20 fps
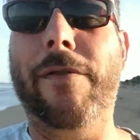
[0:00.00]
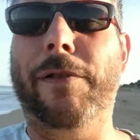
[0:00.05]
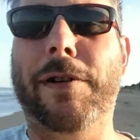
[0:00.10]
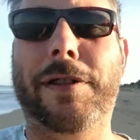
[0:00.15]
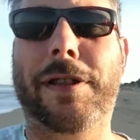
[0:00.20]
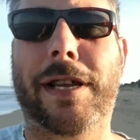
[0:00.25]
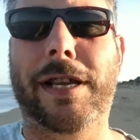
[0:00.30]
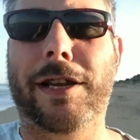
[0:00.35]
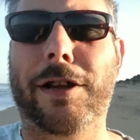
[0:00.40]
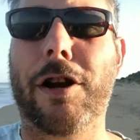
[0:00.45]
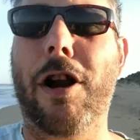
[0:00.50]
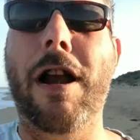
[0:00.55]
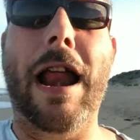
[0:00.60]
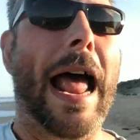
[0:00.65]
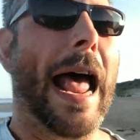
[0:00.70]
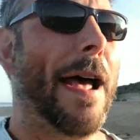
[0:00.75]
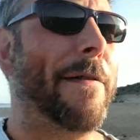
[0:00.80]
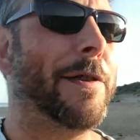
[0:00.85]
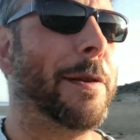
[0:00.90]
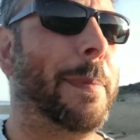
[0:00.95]
everything. You don't
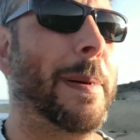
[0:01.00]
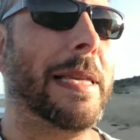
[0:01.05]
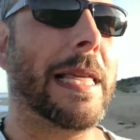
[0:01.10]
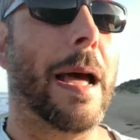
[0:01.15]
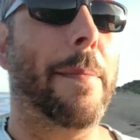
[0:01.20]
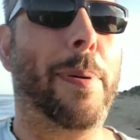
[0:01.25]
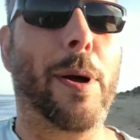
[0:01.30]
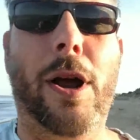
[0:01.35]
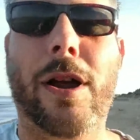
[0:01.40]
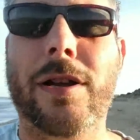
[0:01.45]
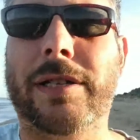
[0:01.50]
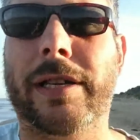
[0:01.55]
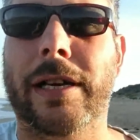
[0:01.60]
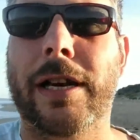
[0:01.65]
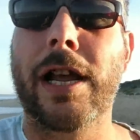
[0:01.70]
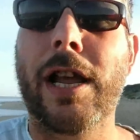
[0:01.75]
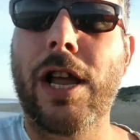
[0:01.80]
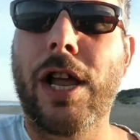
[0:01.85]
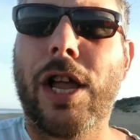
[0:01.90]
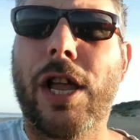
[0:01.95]
have to be that
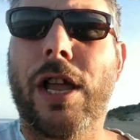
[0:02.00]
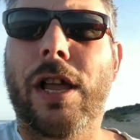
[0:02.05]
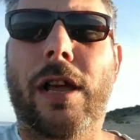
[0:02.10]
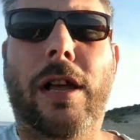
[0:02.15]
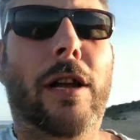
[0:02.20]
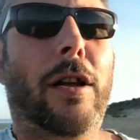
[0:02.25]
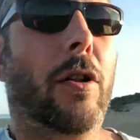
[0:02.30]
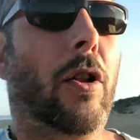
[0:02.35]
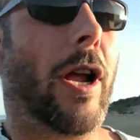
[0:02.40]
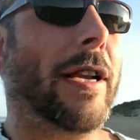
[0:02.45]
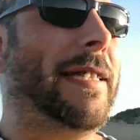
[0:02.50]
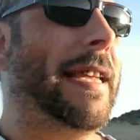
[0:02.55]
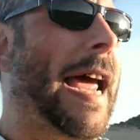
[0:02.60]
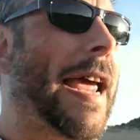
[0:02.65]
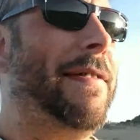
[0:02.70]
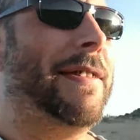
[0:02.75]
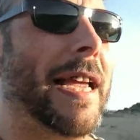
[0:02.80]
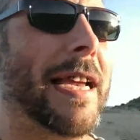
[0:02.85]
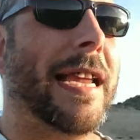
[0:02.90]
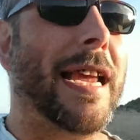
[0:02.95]
person. Like
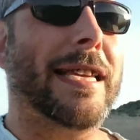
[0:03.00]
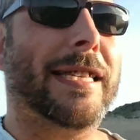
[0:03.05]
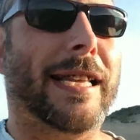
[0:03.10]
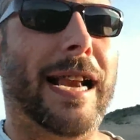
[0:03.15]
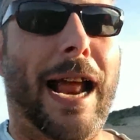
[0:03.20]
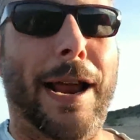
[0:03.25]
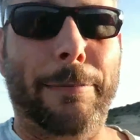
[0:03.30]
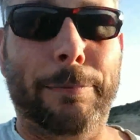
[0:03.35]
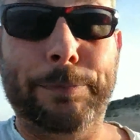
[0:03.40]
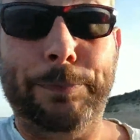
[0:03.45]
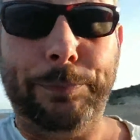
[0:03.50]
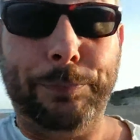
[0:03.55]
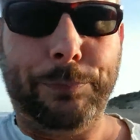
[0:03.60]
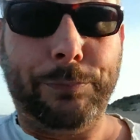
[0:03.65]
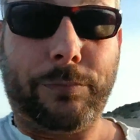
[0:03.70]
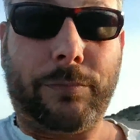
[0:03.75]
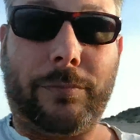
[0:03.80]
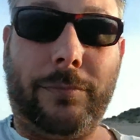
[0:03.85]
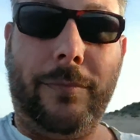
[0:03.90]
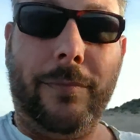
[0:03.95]
Dave said yesterday,
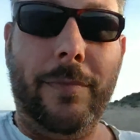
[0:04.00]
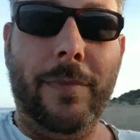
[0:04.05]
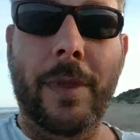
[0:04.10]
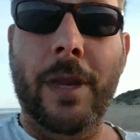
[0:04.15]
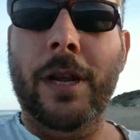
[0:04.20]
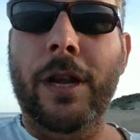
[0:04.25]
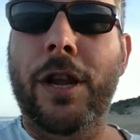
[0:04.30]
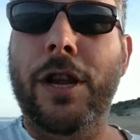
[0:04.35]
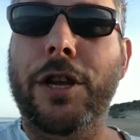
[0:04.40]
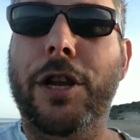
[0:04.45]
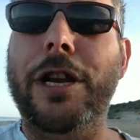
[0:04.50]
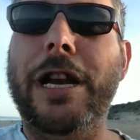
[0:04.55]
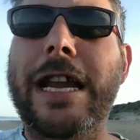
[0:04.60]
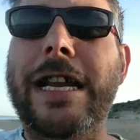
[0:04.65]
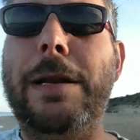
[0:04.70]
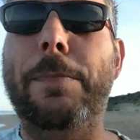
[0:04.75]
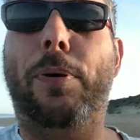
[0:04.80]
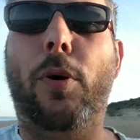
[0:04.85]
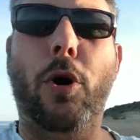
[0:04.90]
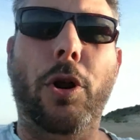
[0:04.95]
you
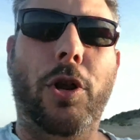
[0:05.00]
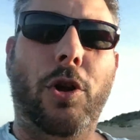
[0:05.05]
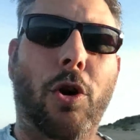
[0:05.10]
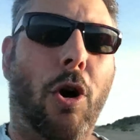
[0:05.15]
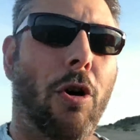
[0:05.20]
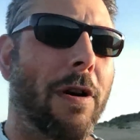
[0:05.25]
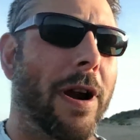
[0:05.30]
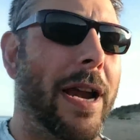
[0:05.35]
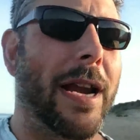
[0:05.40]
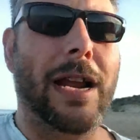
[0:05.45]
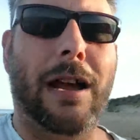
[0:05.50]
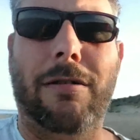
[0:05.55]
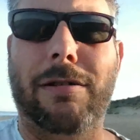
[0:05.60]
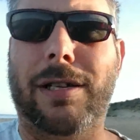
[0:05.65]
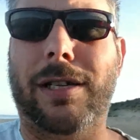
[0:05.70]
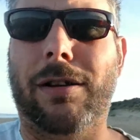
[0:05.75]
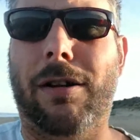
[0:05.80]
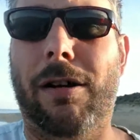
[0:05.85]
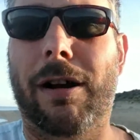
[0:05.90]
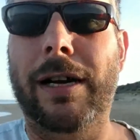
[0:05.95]
need to put your ego
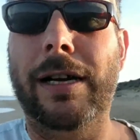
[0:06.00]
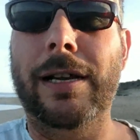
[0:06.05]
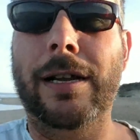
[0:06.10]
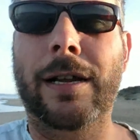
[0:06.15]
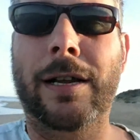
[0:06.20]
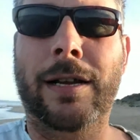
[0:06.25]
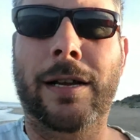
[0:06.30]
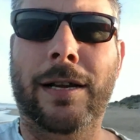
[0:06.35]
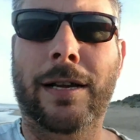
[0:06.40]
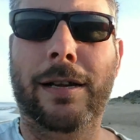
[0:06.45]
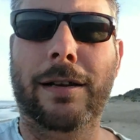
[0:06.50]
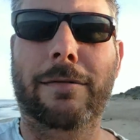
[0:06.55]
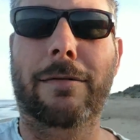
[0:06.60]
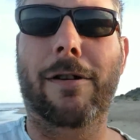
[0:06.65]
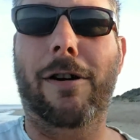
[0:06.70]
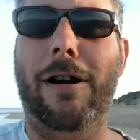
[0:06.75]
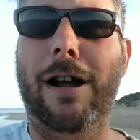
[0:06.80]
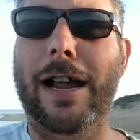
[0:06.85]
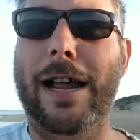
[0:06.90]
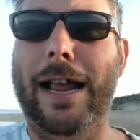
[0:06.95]
aside,
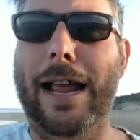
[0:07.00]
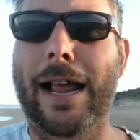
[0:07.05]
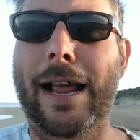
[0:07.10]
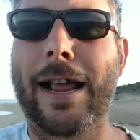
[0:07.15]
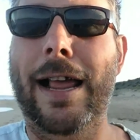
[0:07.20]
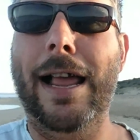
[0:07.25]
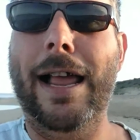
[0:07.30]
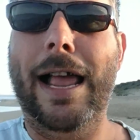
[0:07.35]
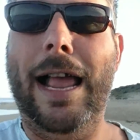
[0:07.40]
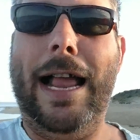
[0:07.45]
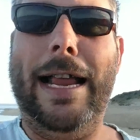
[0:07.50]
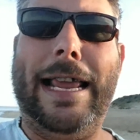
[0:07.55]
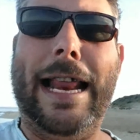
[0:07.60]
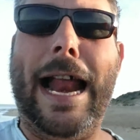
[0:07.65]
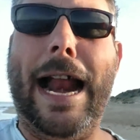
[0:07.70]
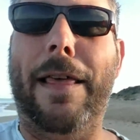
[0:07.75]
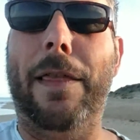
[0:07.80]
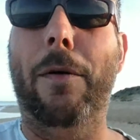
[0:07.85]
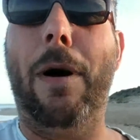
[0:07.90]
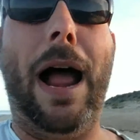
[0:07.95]
right? And
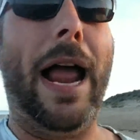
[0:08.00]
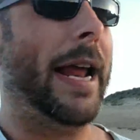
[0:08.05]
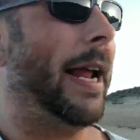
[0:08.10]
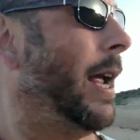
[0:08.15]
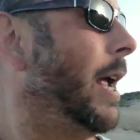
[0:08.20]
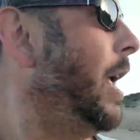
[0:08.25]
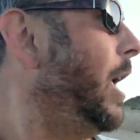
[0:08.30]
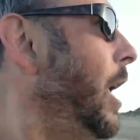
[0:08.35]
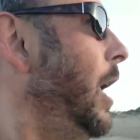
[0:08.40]
get out of the way.